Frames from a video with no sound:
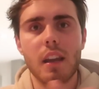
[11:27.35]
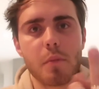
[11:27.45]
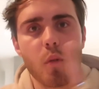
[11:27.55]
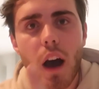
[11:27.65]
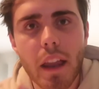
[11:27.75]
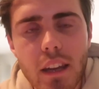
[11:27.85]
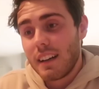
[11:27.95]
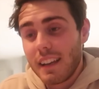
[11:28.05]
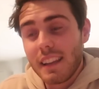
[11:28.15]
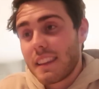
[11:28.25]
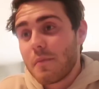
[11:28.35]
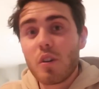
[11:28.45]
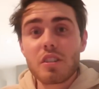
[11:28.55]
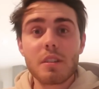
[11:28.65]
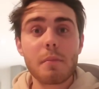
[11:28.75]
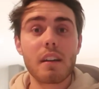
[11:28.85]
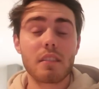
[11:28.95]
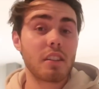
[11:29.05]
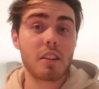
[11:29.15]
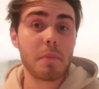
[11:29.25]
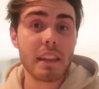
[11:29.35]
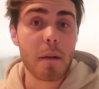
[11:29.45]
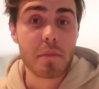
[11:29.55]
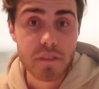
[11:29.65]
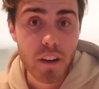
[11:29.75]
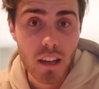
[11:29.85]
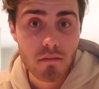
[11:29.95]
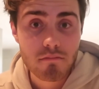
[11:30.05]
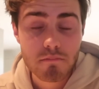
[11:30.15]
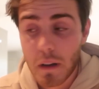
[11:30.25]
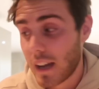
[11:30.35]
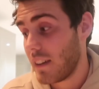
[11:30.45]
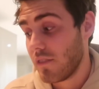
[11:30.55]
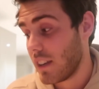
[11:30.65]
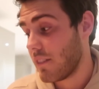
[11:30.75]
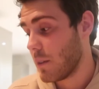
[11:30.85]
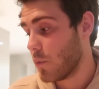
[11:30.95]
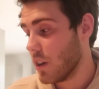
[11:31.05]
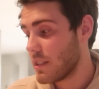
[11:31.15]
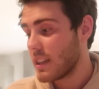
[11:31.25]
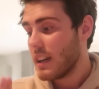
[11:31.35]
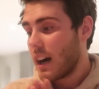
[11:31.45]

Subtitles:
Number one, I didn't think watching a marathon could be that much fun. But it really, really was.